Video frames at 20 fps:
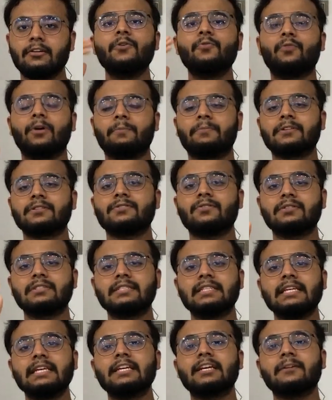OnePlus Nord
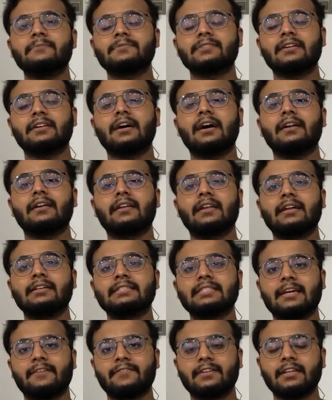CE comes at
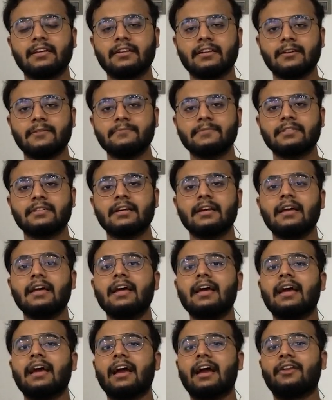170 grams
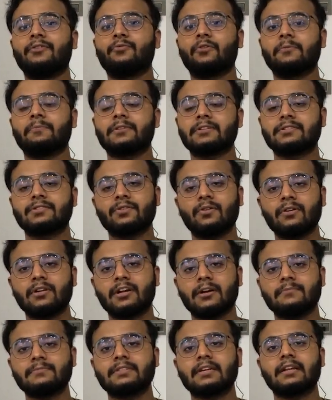and OnePlus Nord
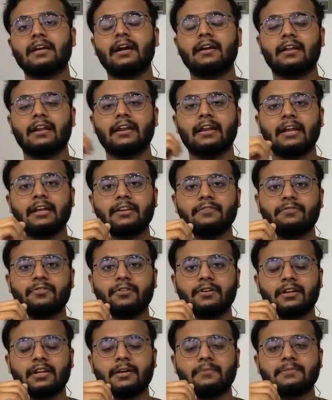comes at
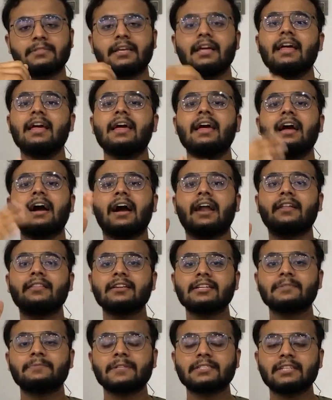184 grams.
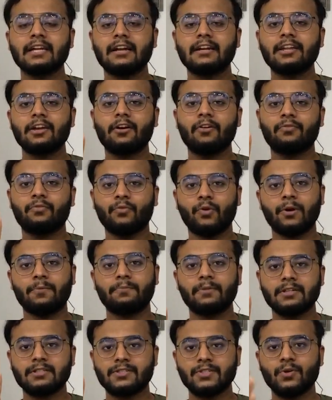Another specialty of
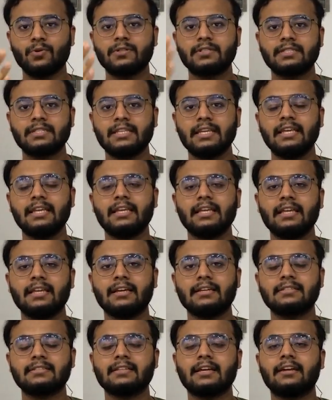OnePlus Nord CE
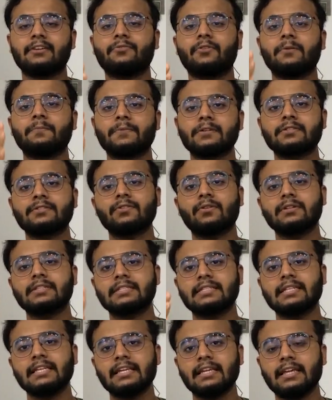is that OnePlus Nord
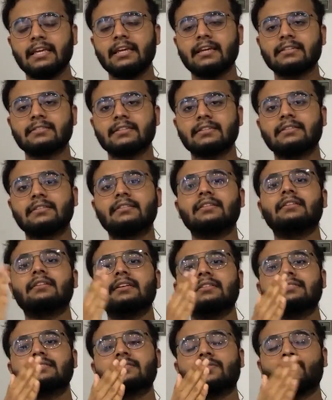CE is the
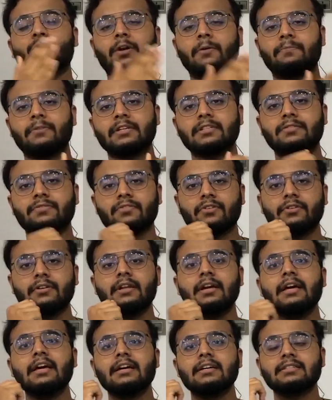thinnest OnePlus phone
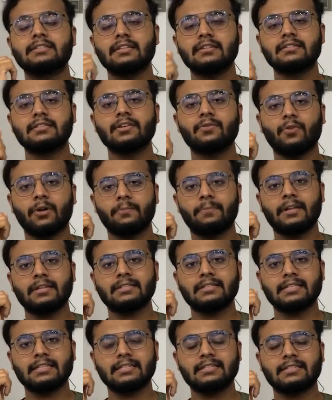since the
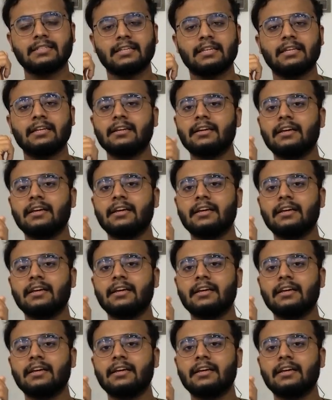OnePlus 6T.